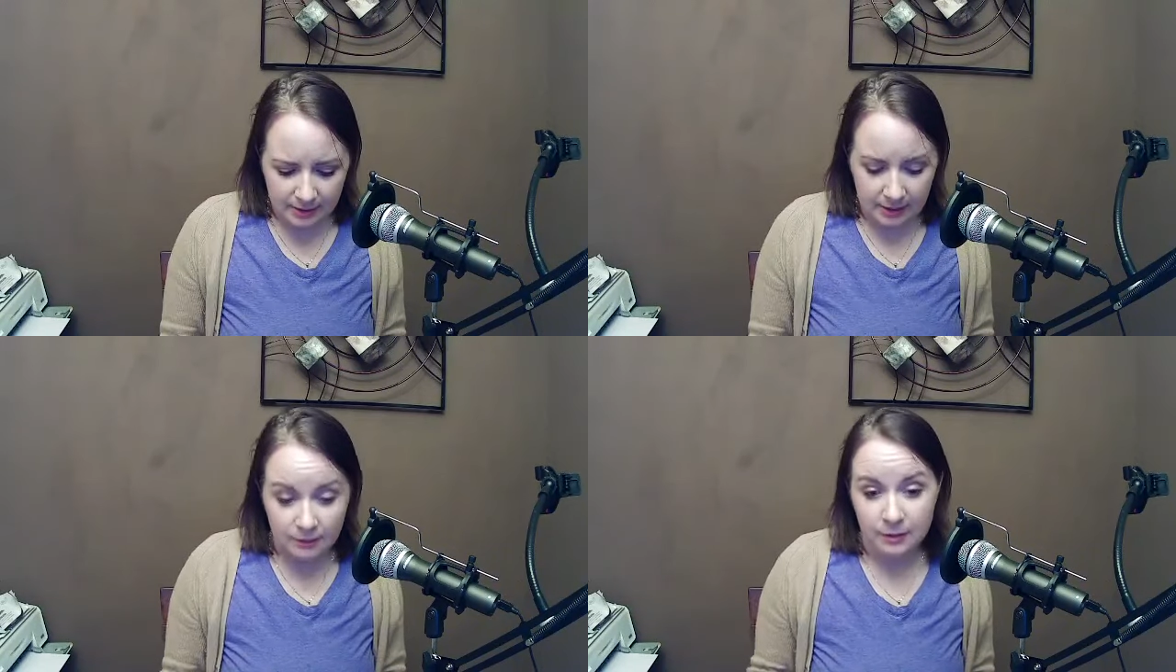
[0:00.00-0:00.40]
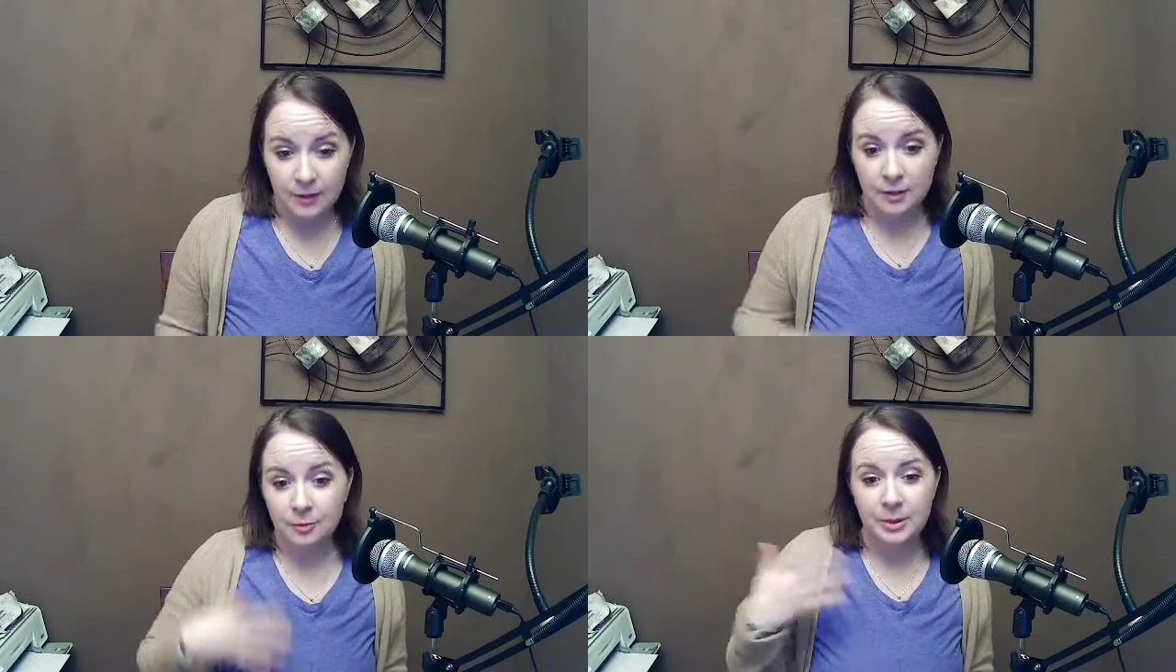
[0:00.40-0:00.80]
of
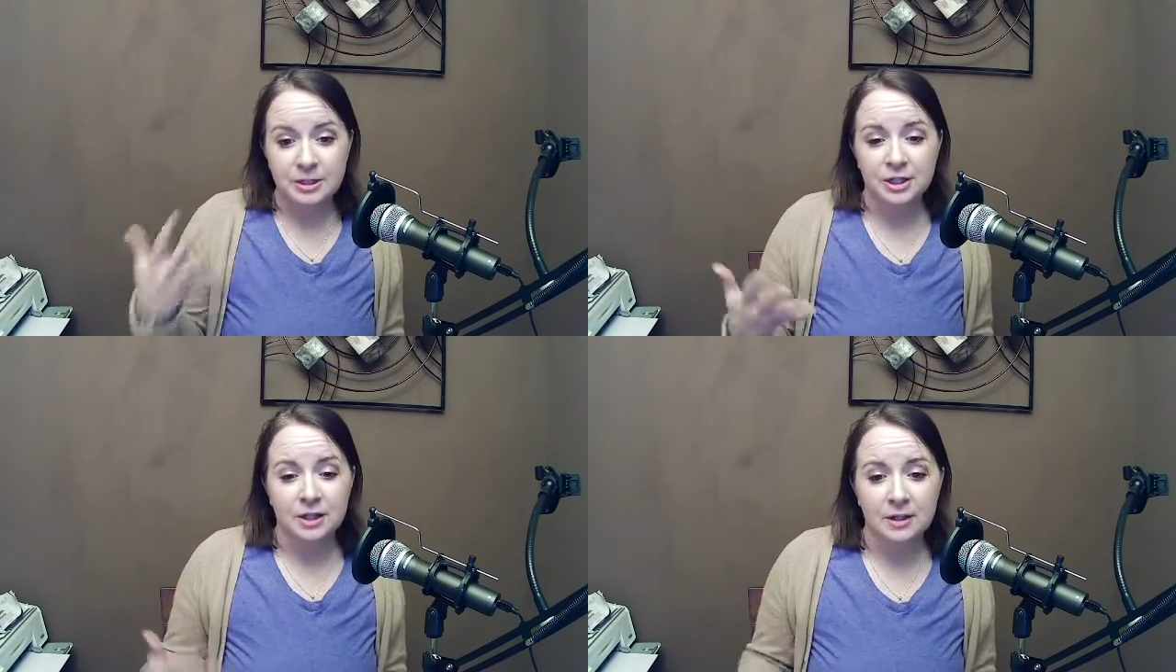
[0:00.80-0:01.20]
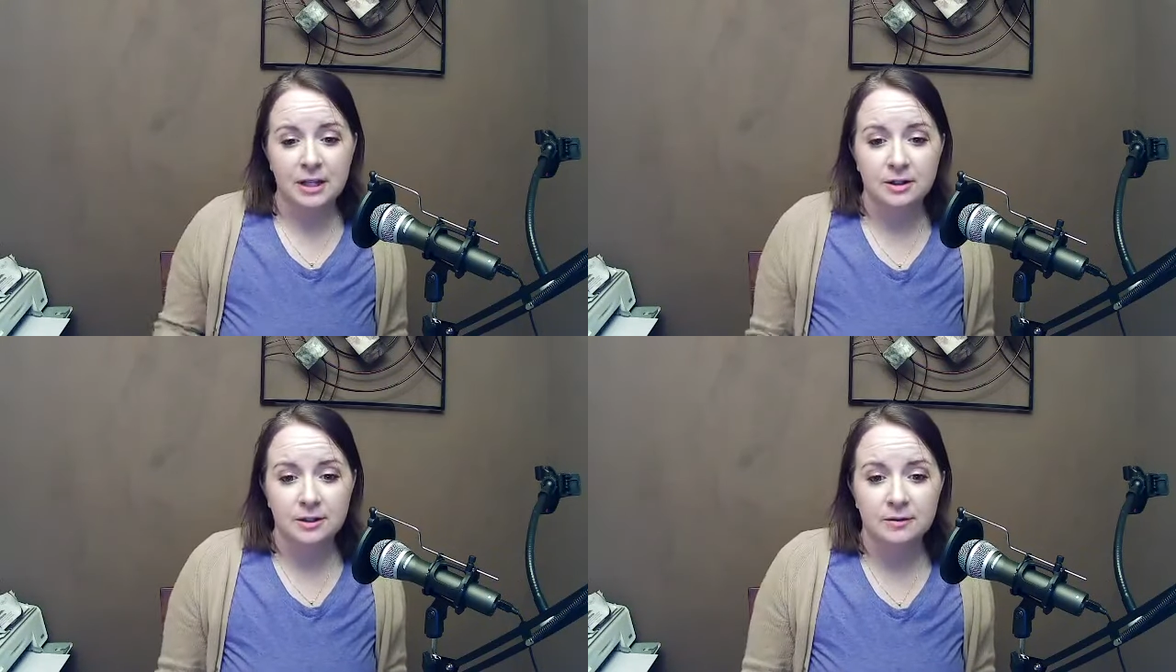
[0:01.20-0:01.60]
of binging
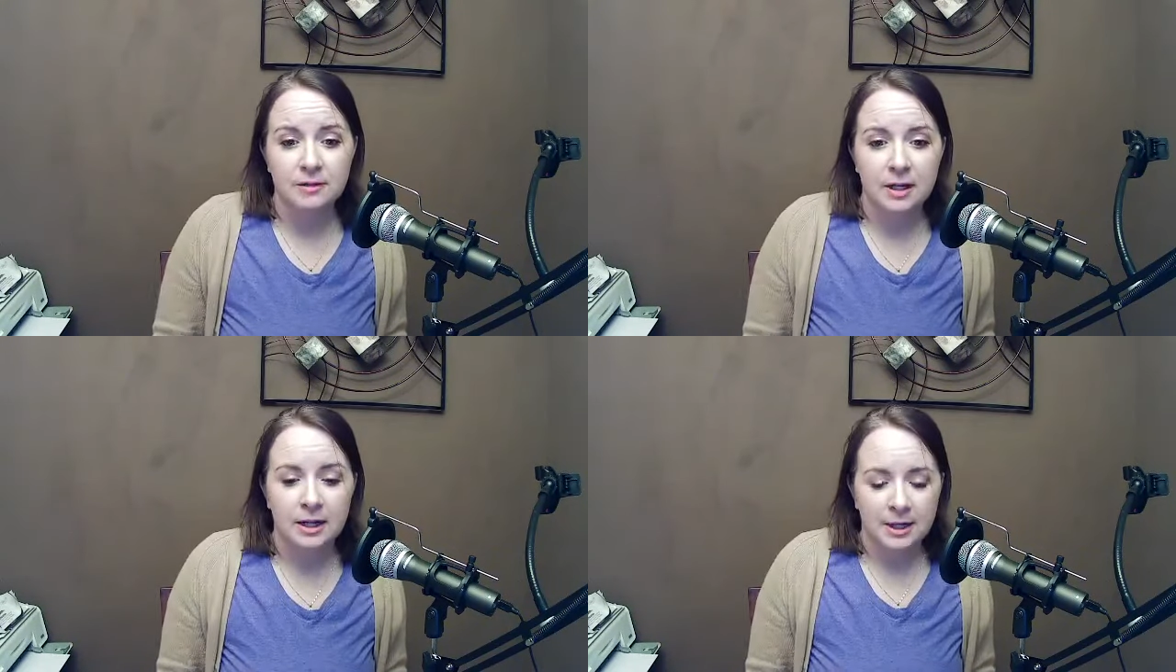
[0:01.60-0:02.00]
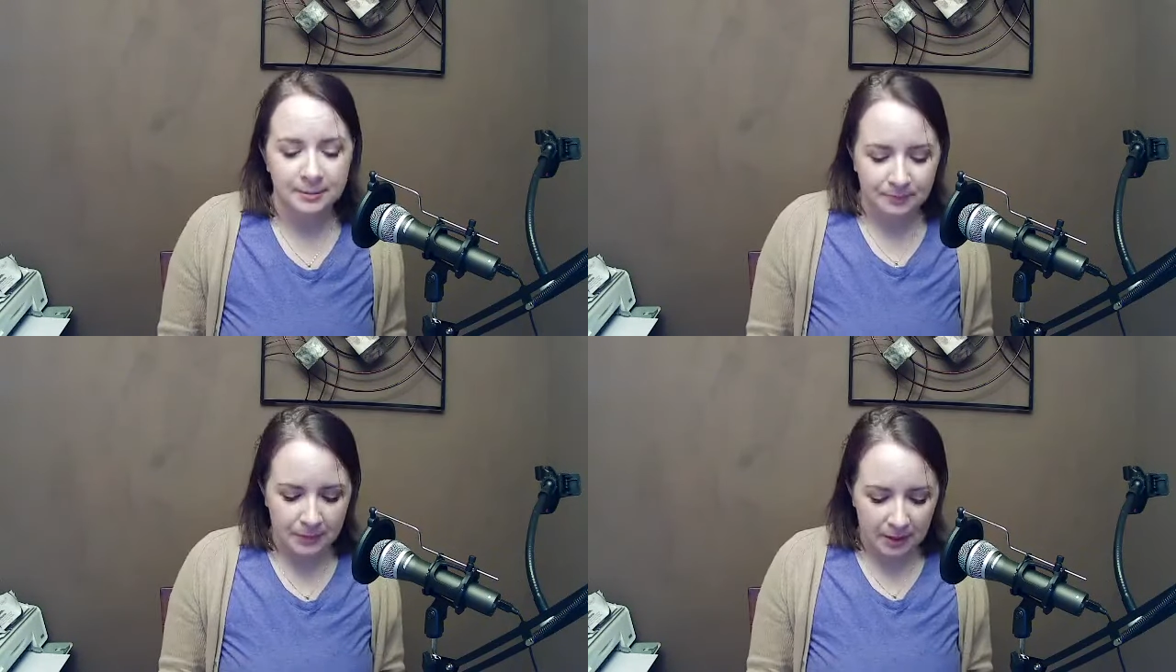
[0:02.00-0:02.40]
later
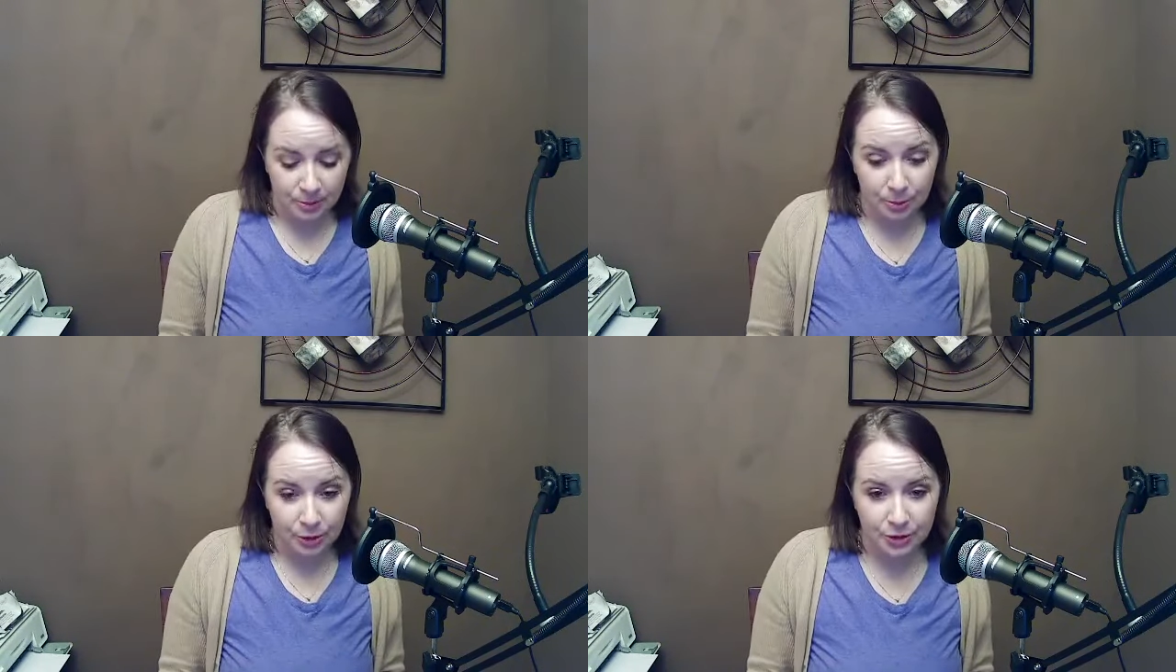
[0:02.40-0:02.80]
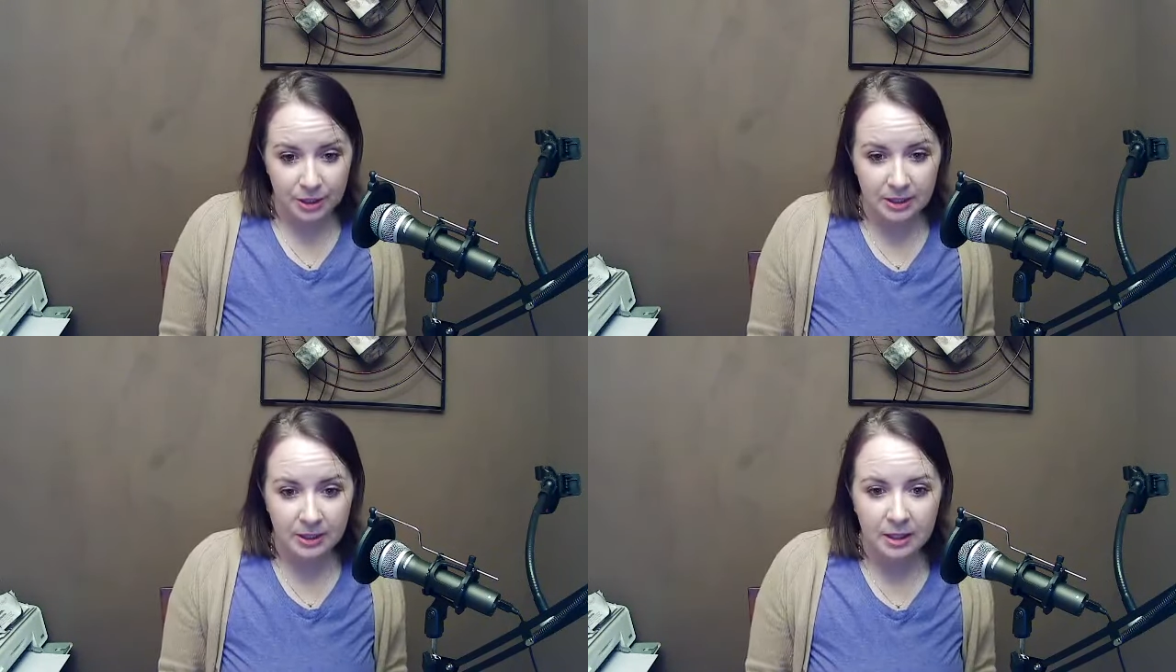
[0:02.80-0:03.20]
um, and purging.